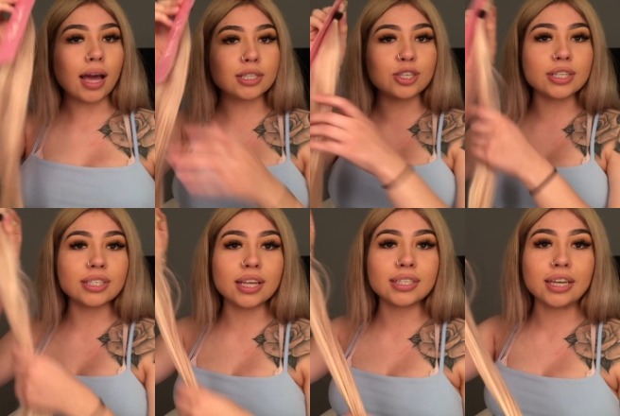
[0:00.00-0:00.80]
as you can
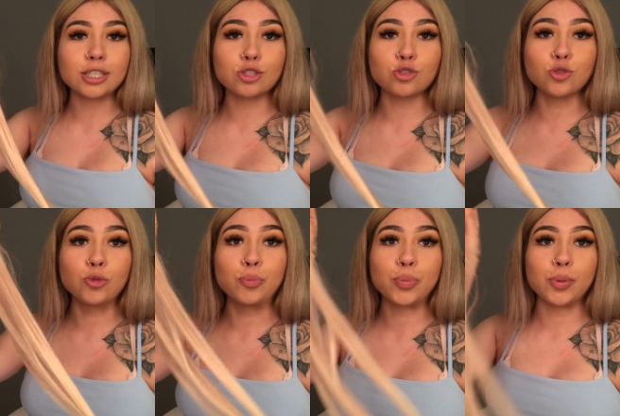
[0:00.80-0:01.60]
see, it's like
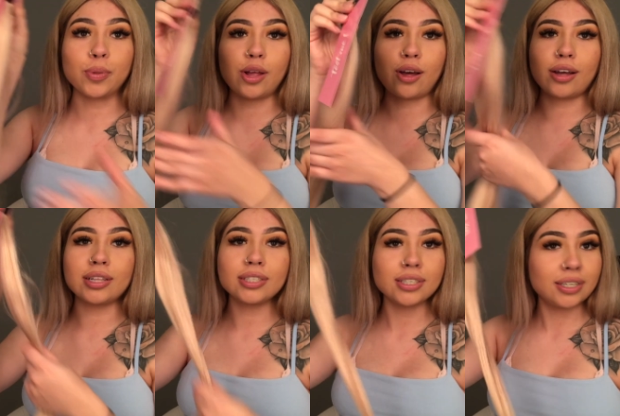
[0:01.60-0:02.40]
super
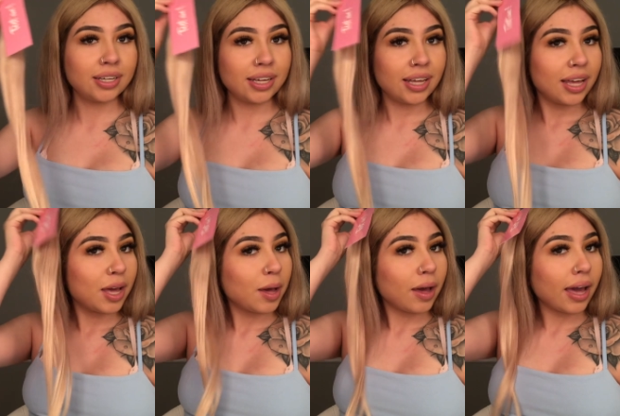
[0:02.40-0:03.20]
blonde,
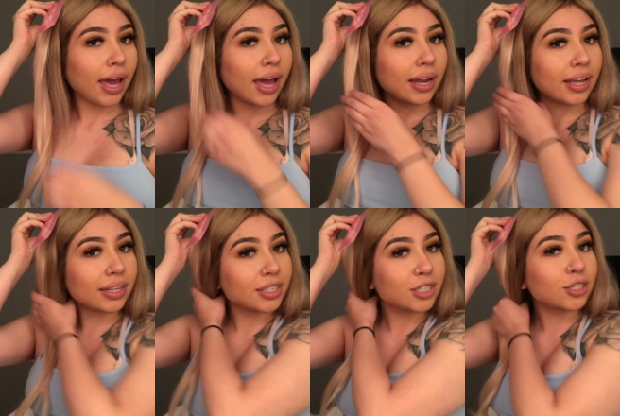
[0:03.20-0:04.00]
and
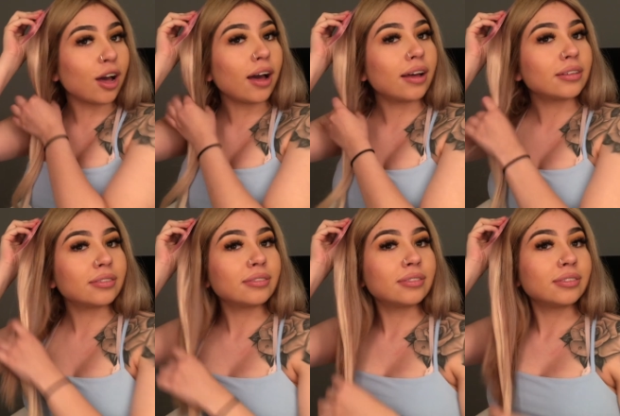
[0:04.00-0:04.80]
it does not
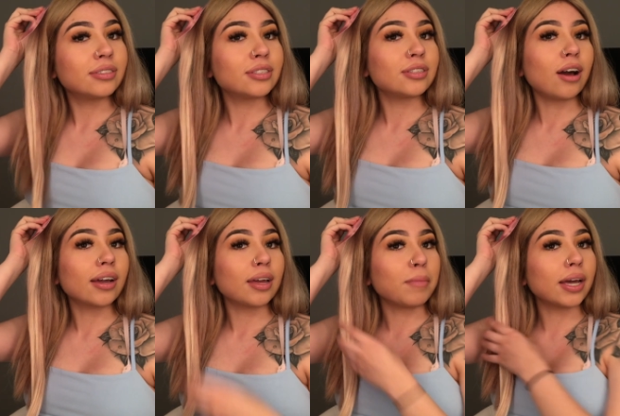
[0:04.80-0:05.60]

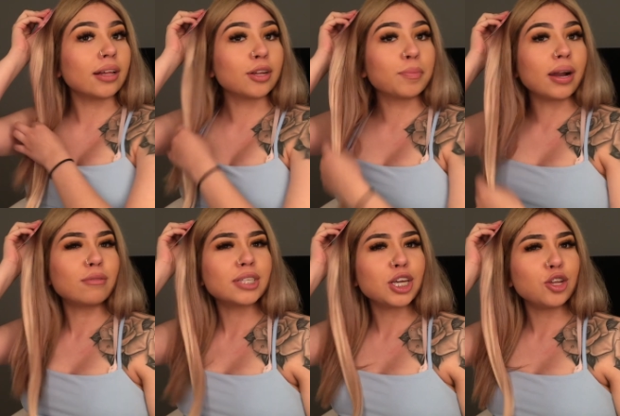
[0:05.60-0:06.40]
get my color. But I
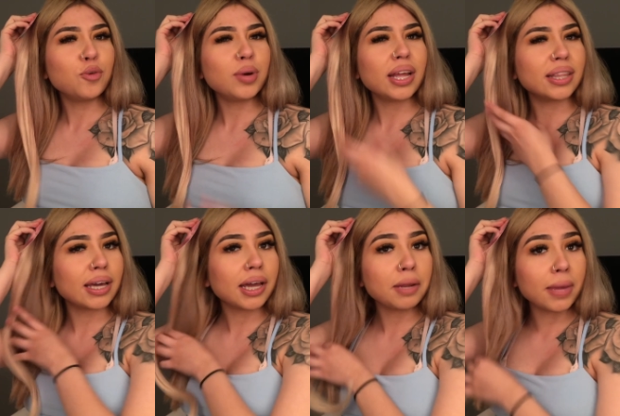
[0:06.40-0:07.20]
was like, you know what? I think
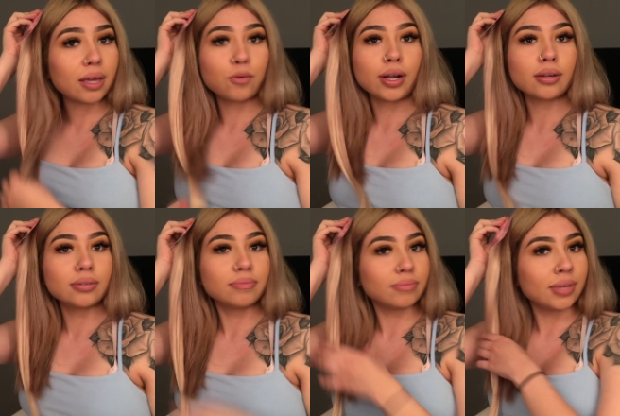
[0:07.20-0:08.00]
I can make it work,
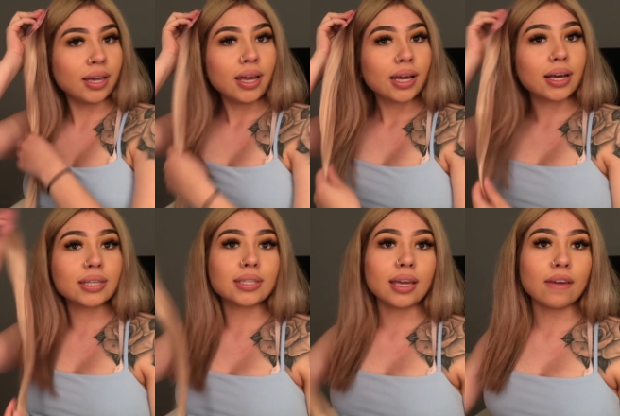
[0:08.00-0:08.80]

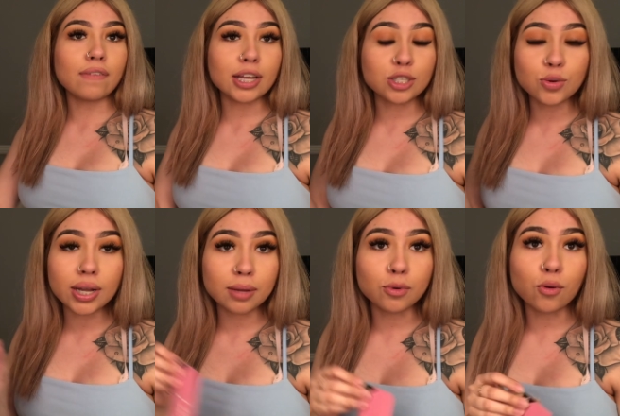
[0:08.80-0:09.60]
because if I do
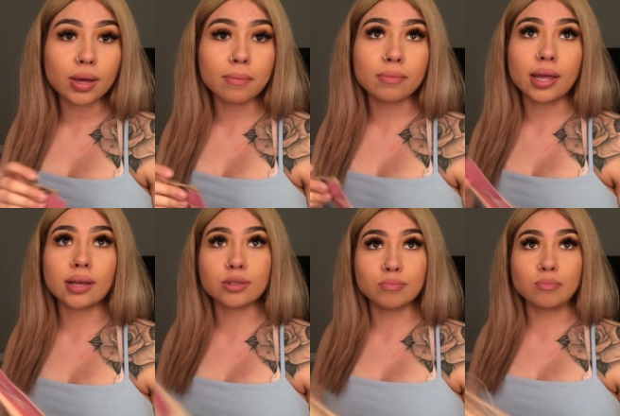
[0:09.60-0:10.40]
end up going like
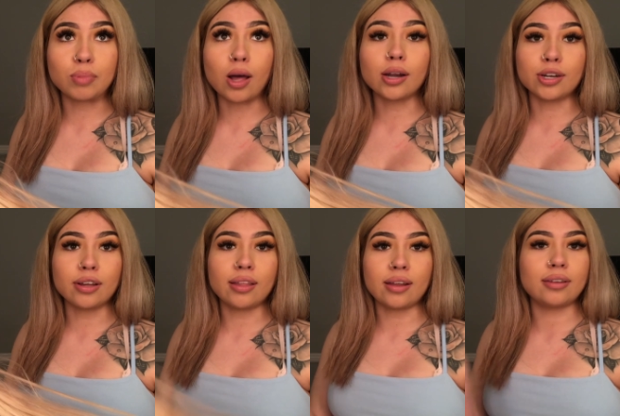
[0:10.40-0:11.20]
blonder,
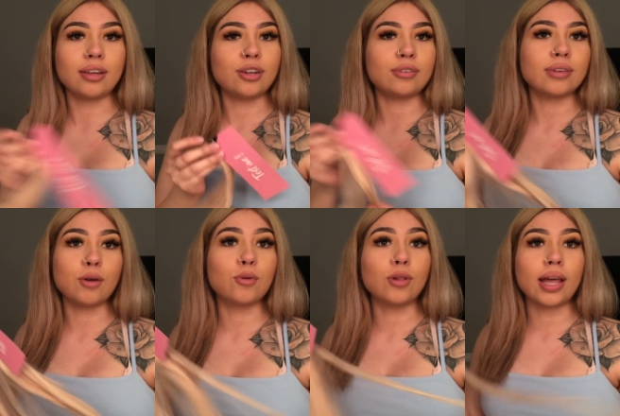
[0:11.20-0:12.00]
then you know it
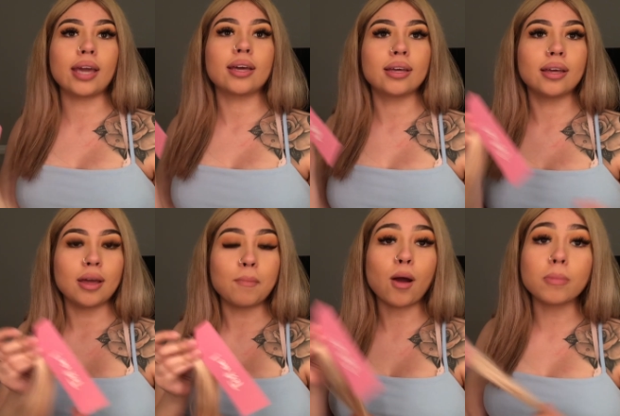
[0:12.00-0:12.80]
will like
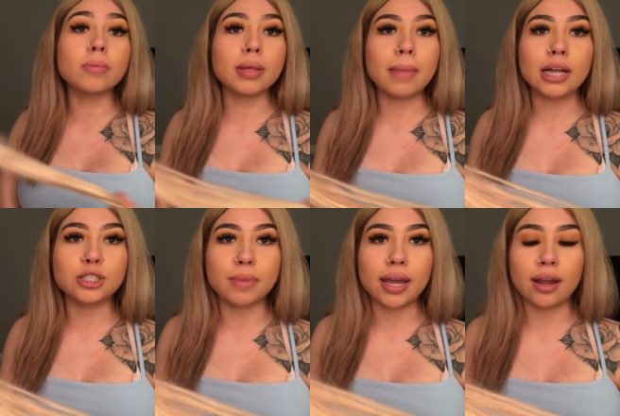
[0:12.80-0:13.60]
probably
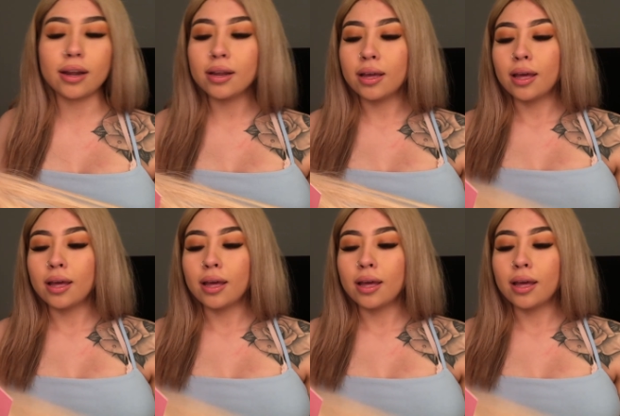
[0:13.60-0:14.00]
match my hair.